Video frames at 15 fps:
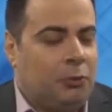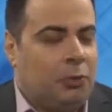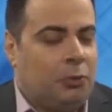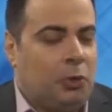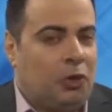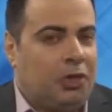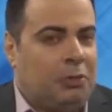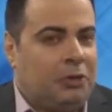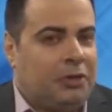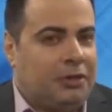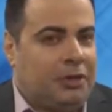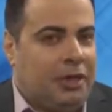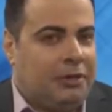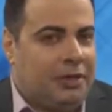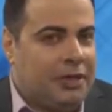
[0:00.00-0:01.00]
we're talking about the
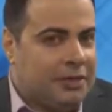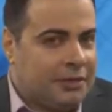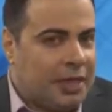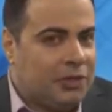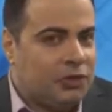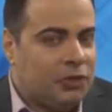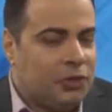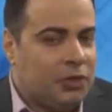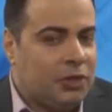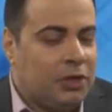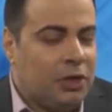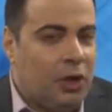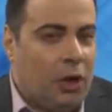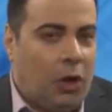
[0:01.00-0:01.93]
19th century